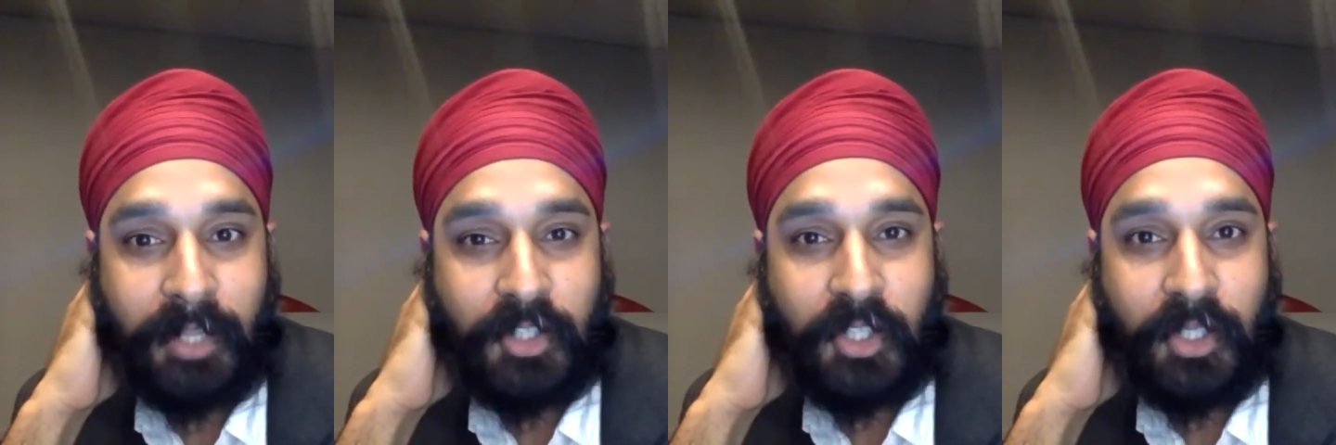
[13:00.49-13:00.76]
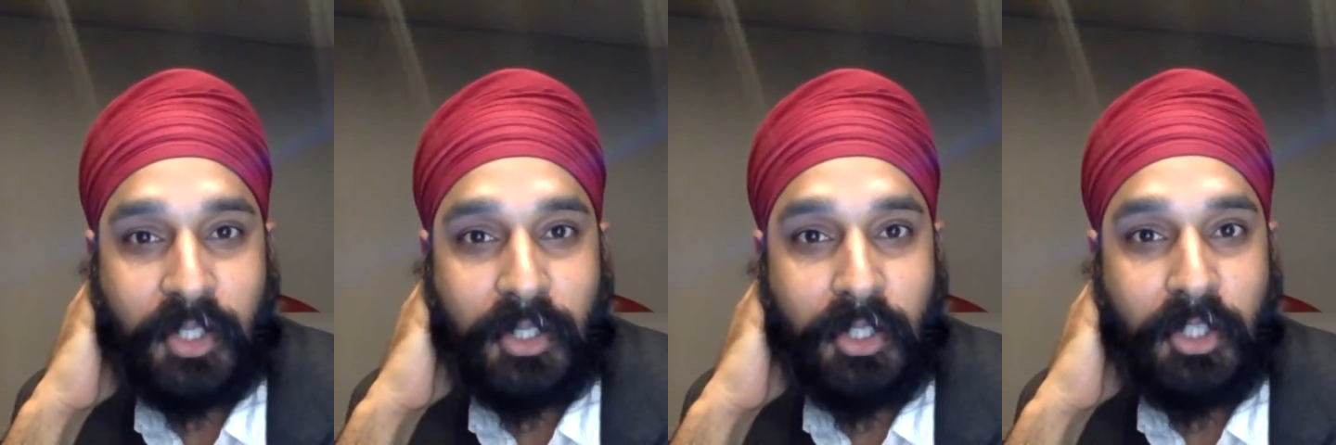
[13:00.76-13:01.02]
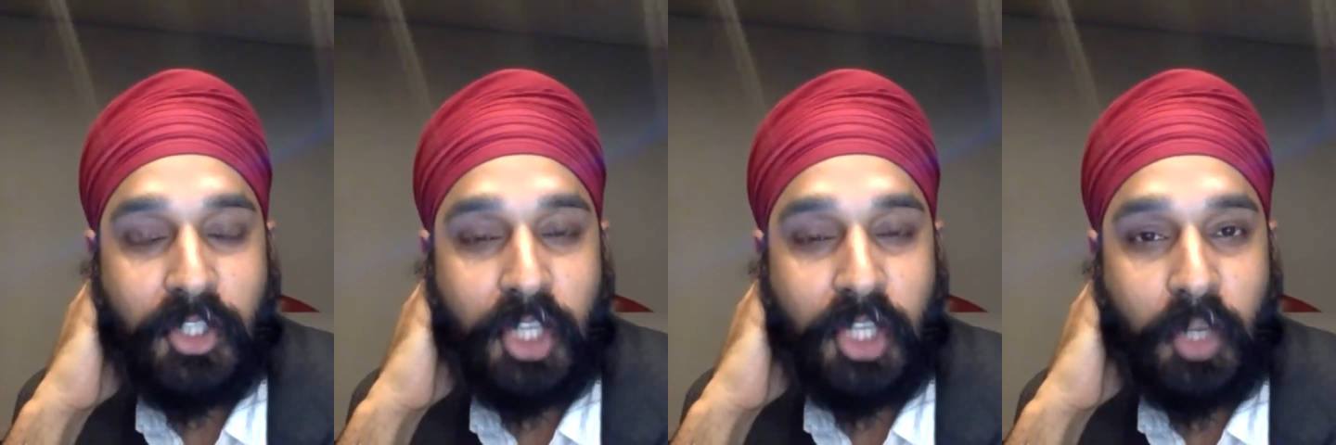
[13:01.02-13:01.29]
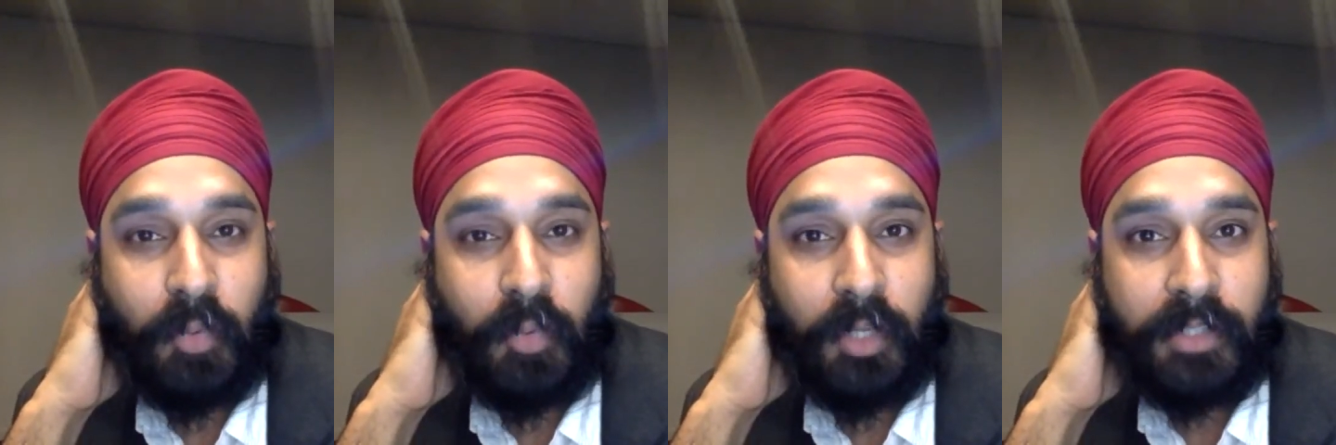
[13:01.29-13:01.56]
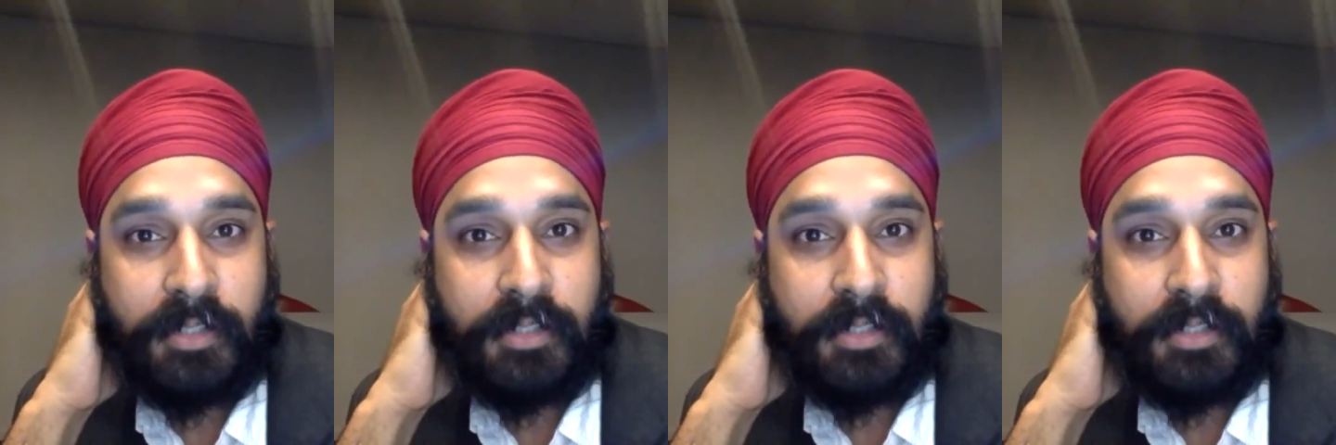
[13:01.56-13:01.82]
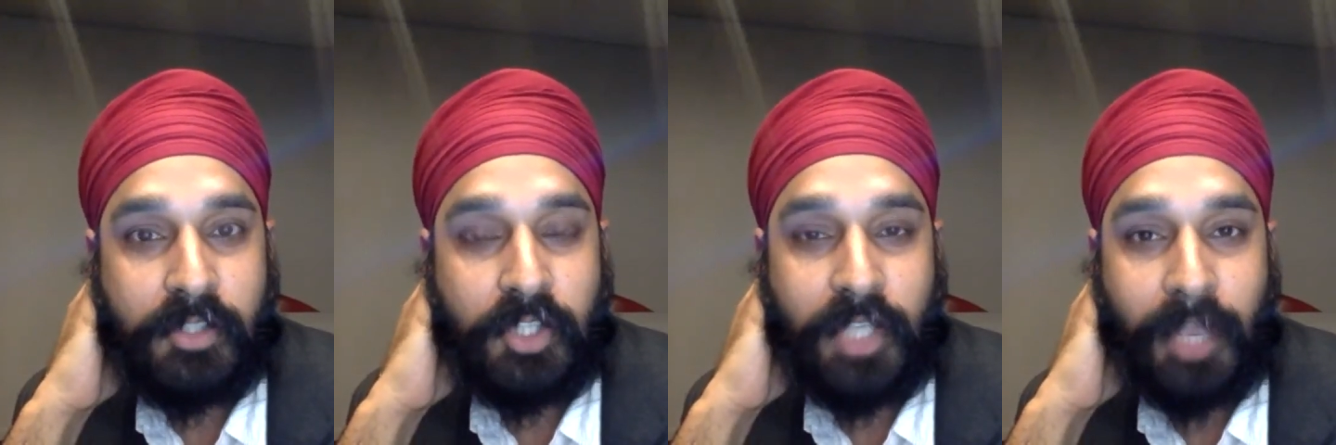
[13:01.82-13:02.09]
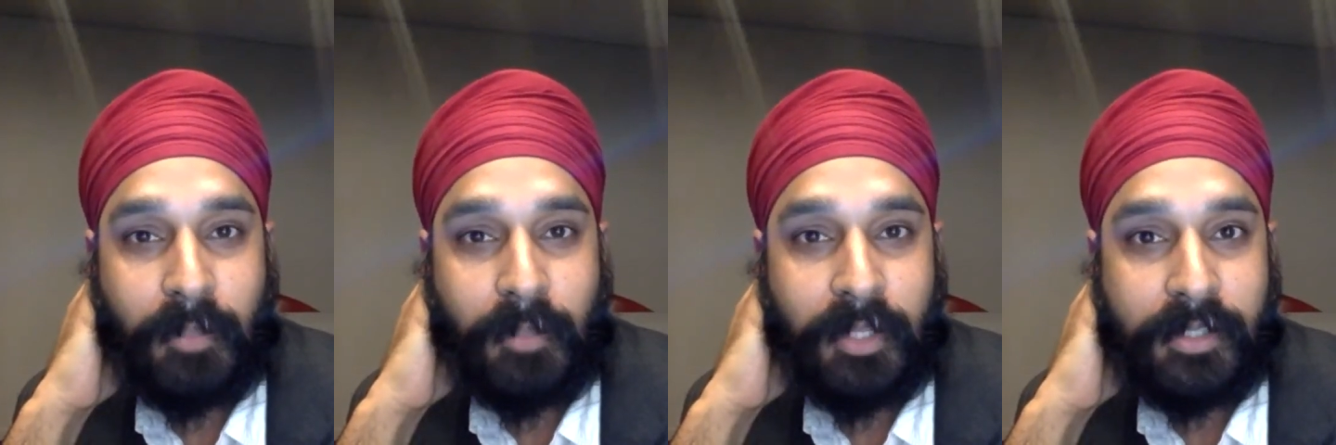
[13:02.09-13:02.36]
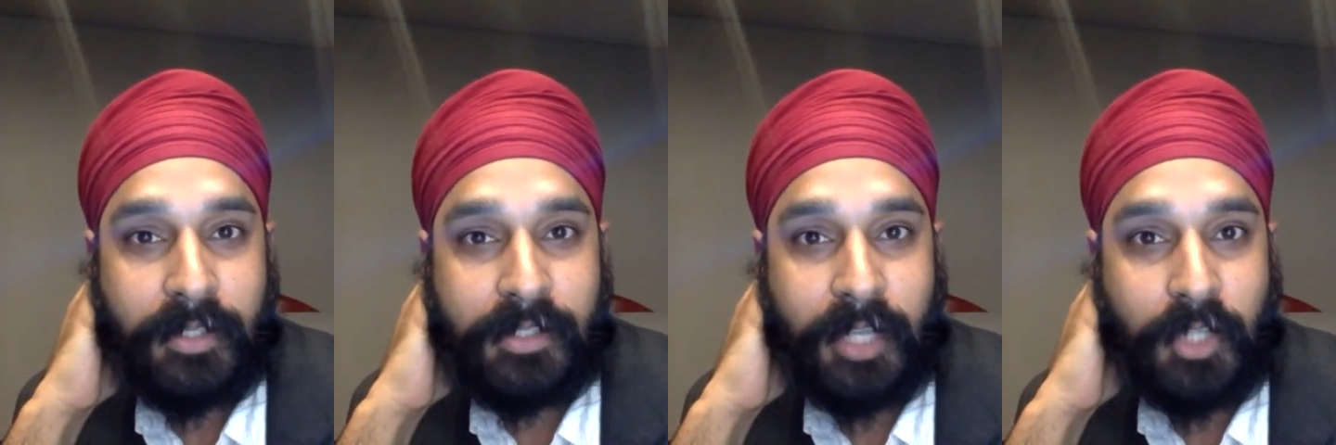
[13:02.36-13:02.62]
She came to
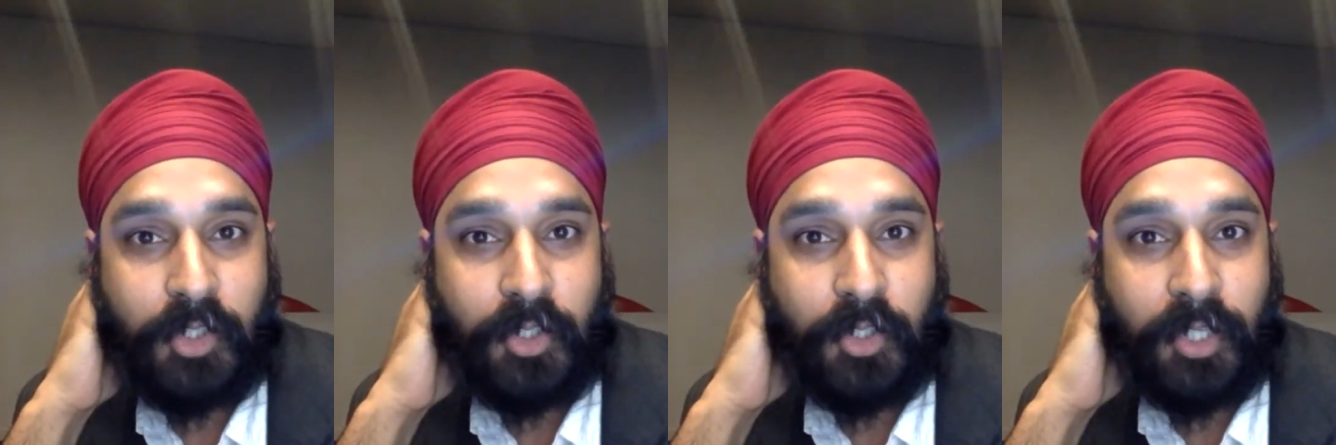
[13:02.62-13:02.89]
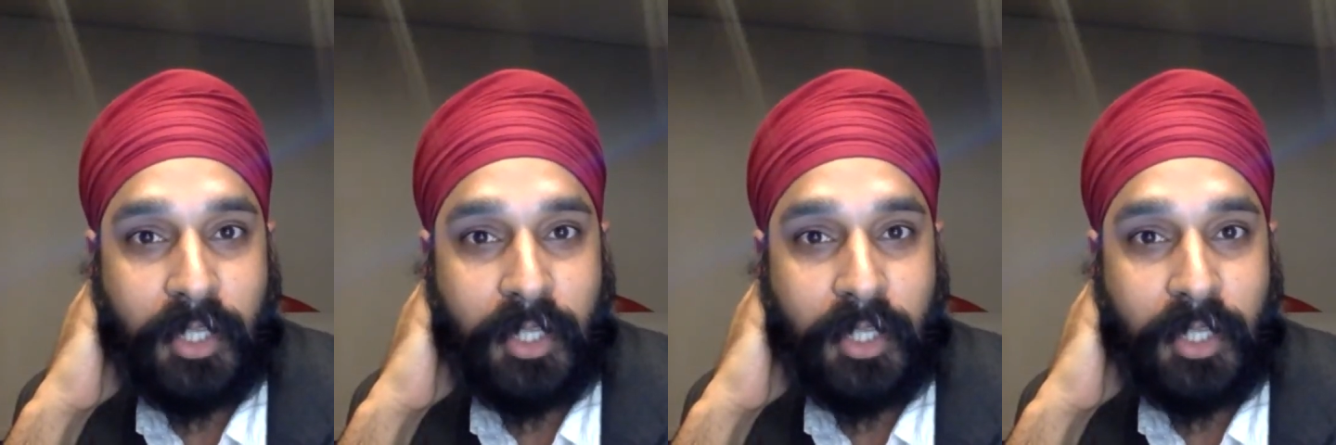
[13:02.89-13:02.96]
this country